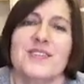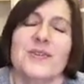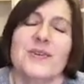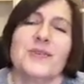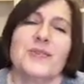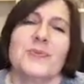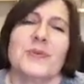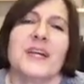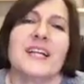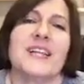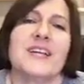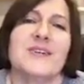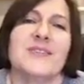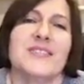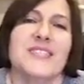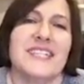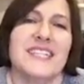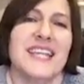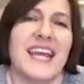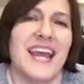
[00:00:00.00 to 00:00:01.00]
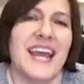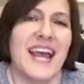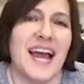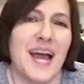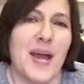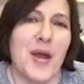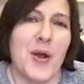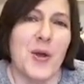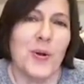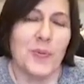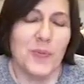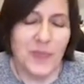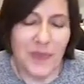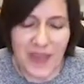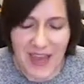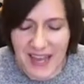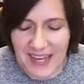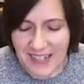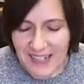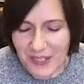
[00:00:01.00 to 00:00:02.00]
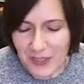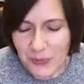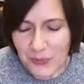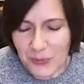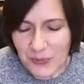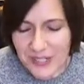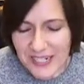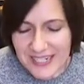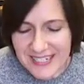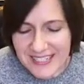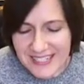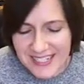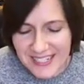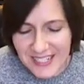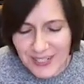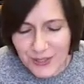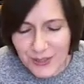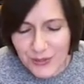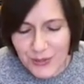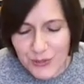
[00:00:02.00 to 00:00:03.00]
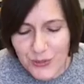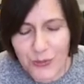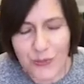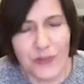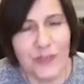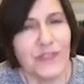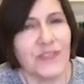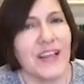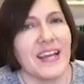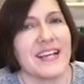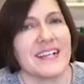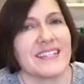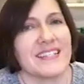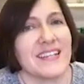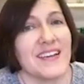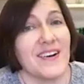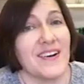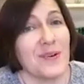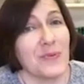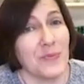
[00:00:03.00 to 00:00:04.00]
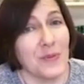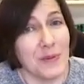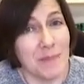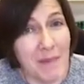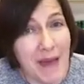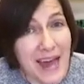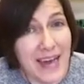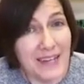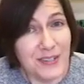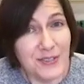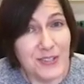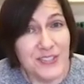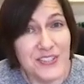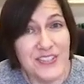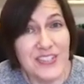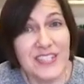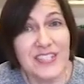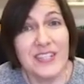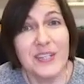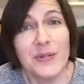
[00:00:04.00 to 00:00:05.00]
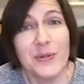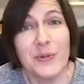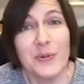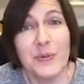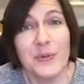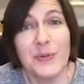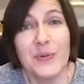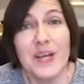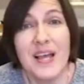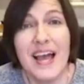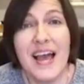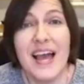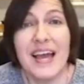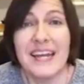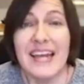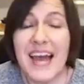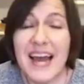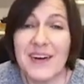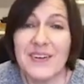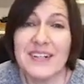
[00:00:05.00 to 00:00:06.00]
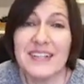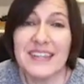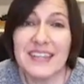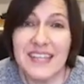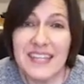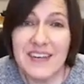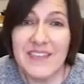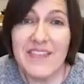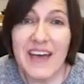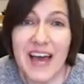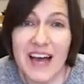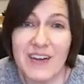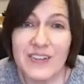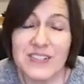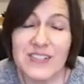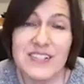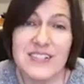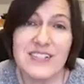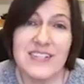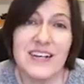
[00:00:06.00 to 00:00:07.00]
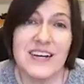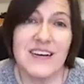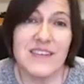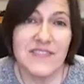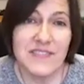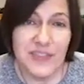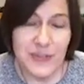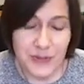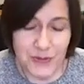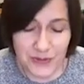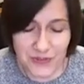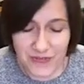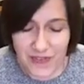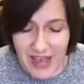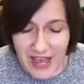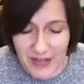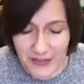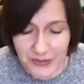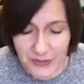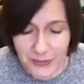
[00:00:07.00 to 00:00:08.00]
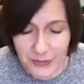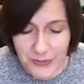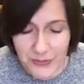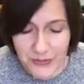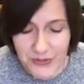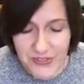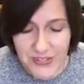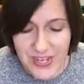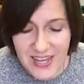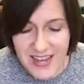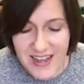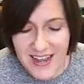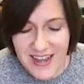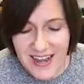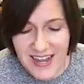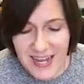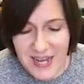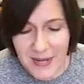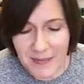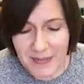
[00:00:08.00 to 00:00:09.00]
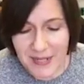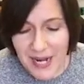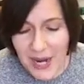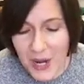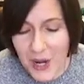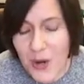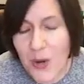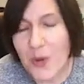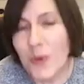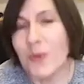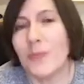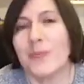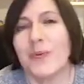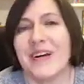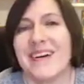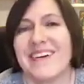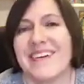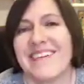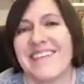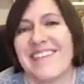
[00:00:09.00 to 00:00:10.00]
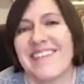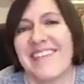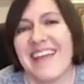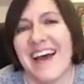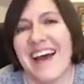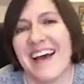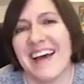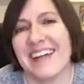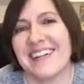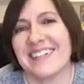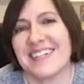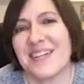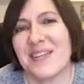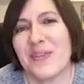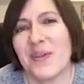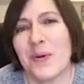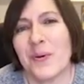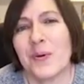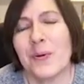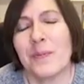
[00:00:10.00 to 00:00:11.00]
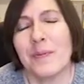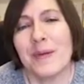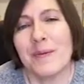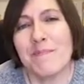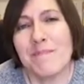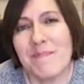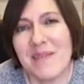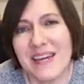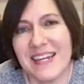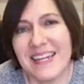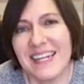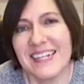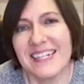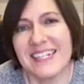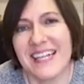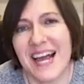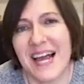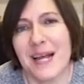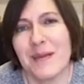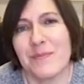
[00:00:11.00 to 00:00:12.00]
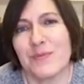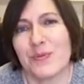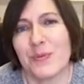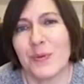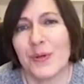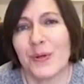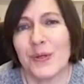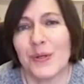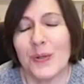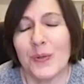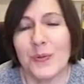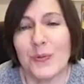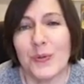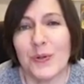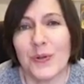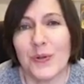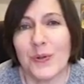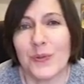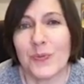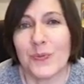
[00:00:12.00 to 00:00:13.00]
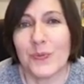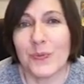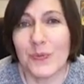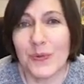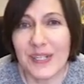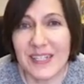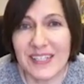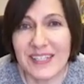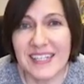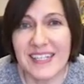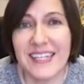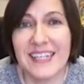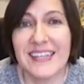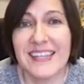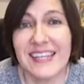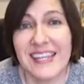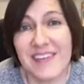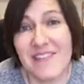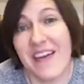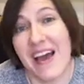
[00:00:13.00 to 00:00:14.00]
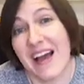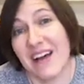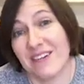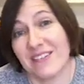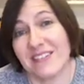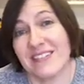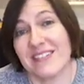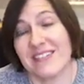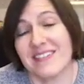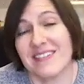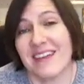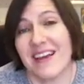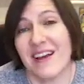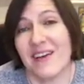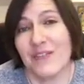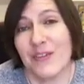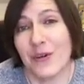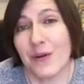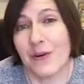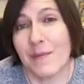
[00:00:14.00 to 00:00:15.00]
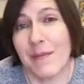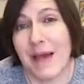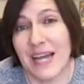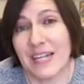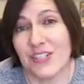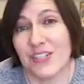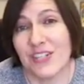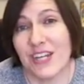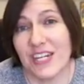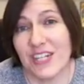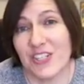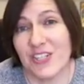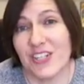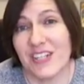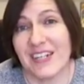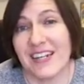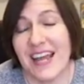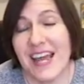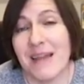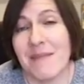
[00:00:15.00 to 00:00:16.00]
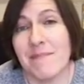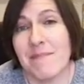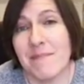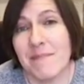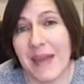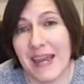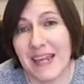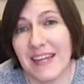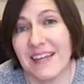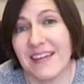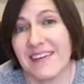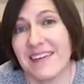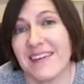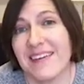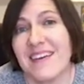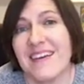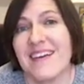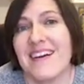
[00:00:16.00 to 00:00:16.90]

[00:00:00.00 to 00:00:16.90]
So as we close today, I hope that you will continue to reflect on what matters to you and how to live out of those values. And I hope that there will be many times where you will really live out of your imagination and make